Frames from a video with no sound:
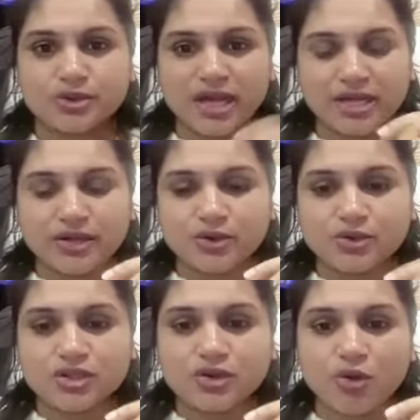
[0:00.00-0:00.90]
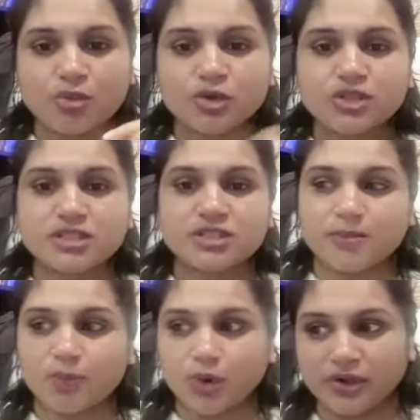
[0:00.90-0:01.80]
The androgen hormone is
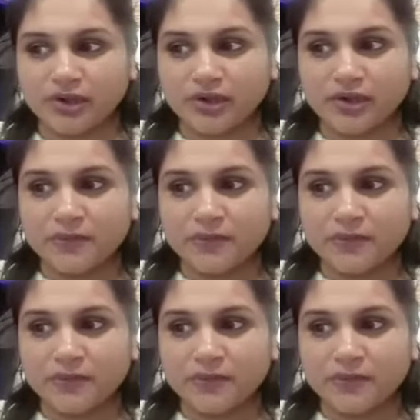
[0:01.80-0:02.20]
important there,